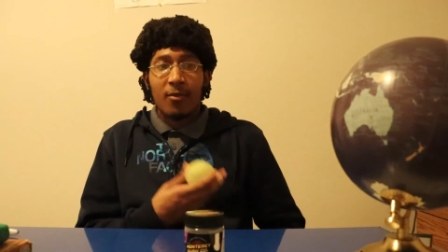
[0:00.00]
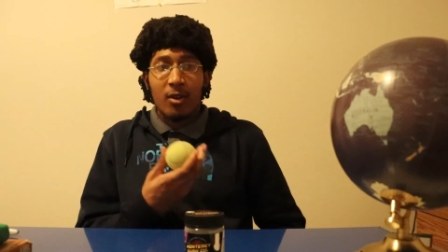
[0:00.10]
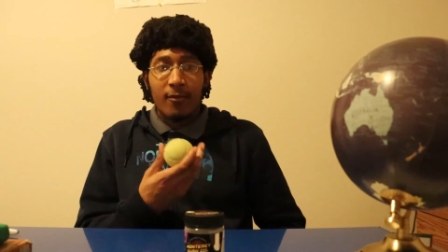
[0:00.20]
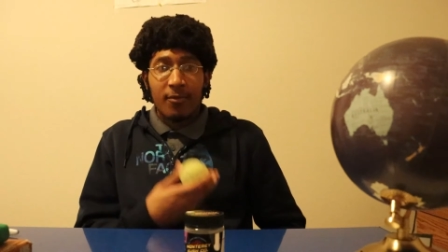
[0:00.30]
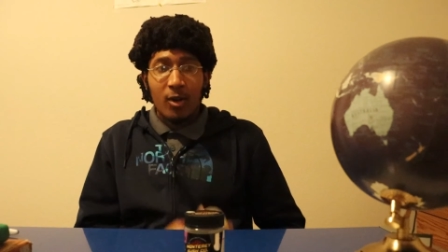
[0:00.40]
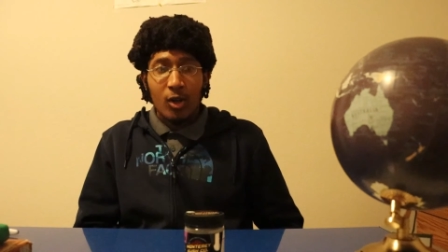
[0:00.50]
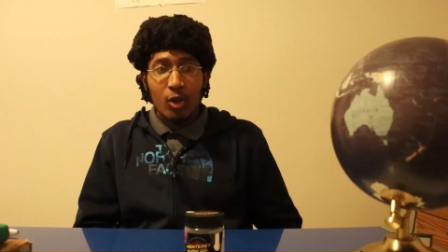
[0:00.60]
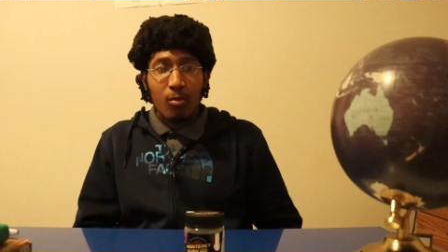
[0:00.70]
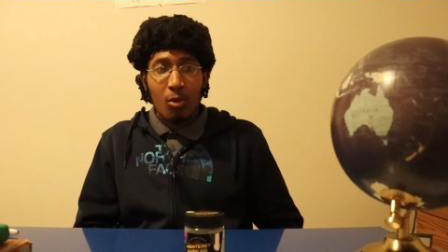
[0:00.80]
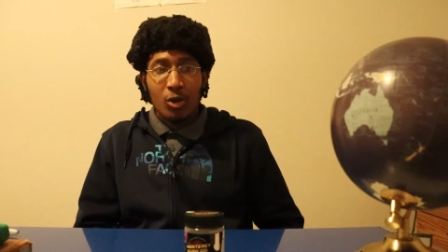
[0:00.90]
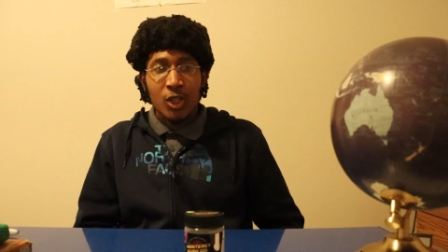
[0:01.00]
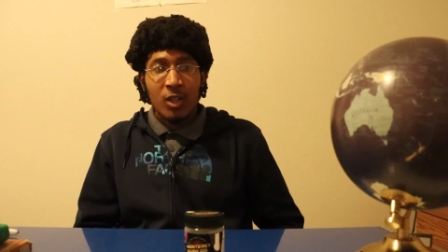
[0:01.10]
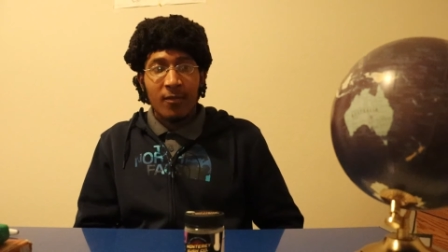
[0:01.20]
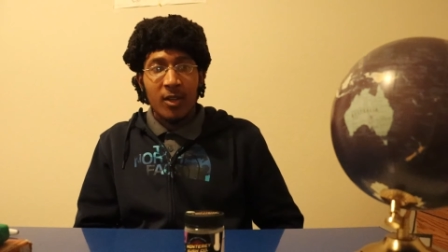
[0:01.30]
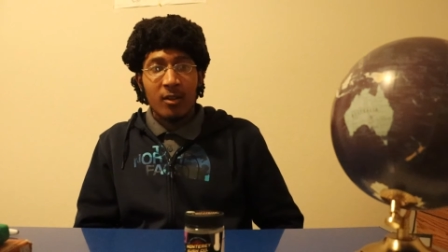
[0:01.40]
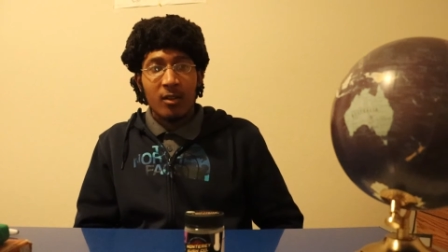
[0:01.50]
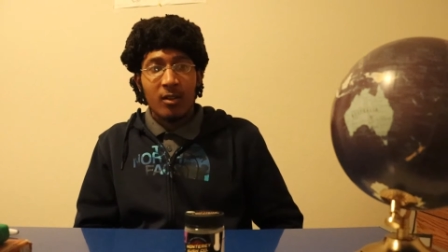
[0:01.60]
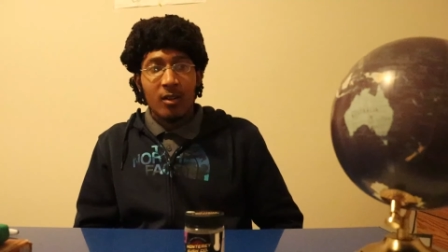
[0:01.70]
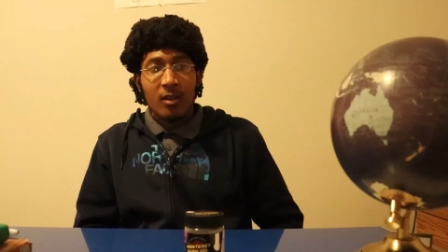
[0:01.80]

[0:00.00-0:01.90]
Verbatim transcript: for for a good portion of it.